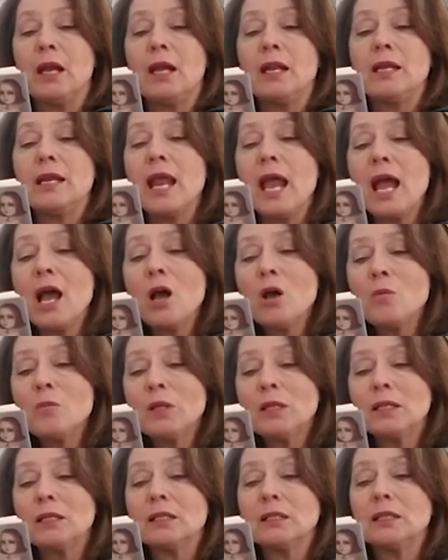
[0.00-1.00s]
Now,
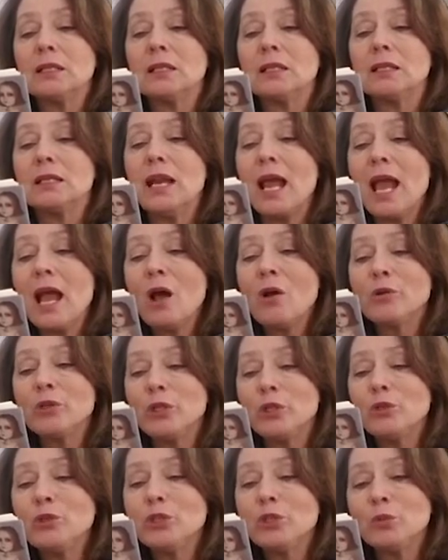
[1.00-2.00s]
Melinda, now,
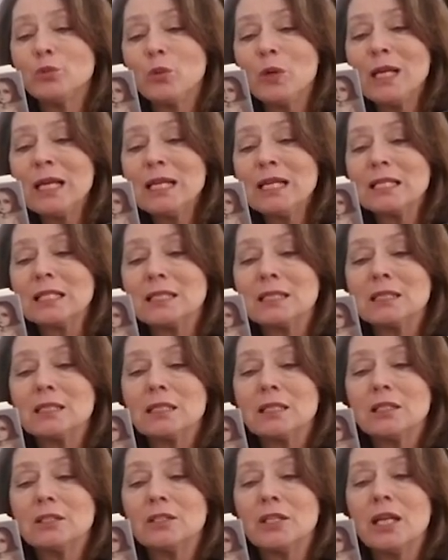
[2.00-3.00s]
use your wings!
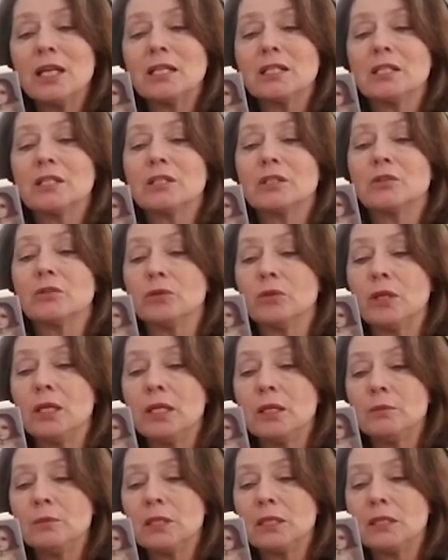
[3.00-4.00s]
Jake
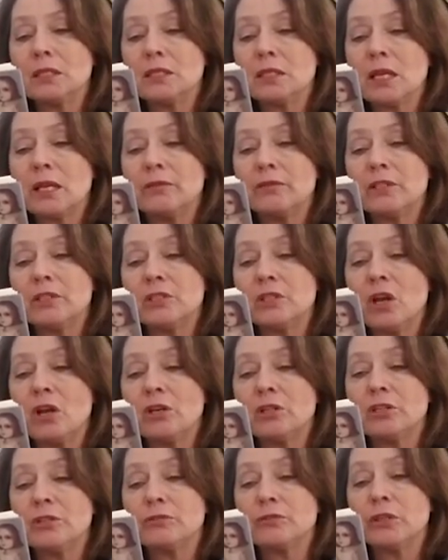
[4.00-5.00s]
screamed at the sight of his
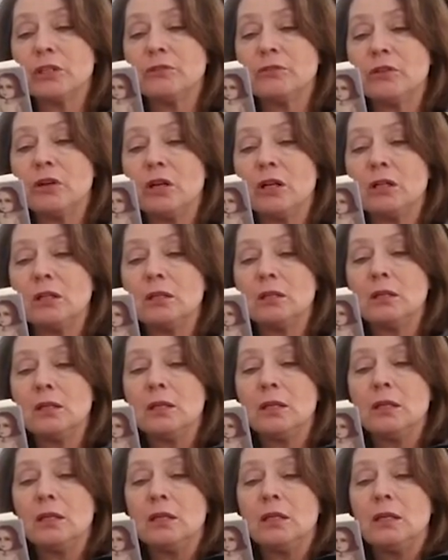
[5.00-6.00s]
daughter's free fall.
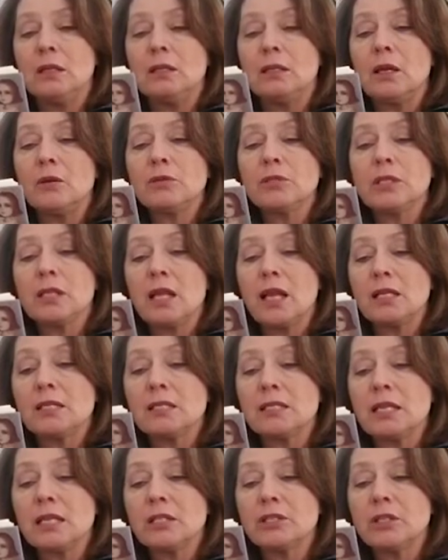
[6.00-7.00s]
That was the
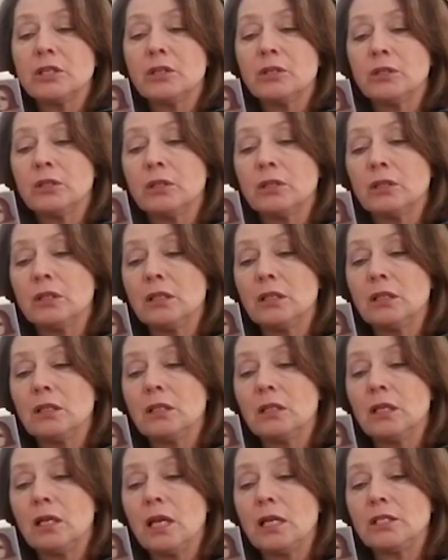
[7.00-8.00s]
last thing she heard
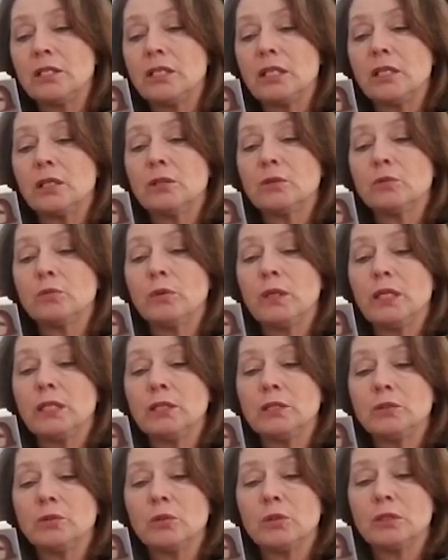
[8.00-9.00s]
as she
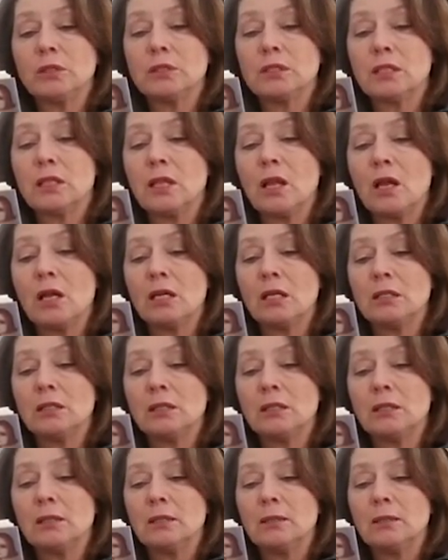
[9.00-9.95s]
careened towards the lawn.